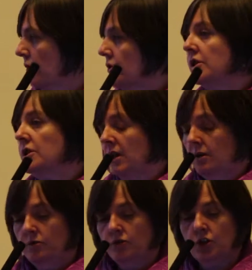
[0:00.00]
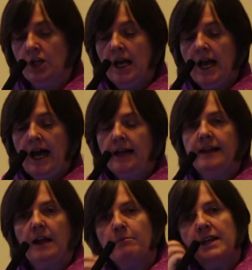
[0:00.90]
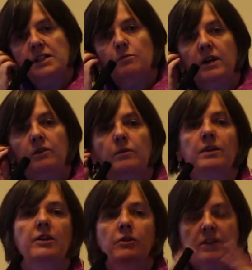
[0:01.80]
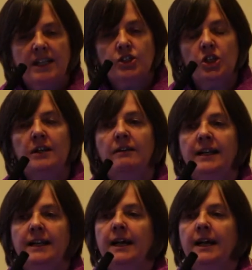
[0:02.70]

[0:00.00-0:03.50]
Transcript: of course, is huge. And that means there's generally in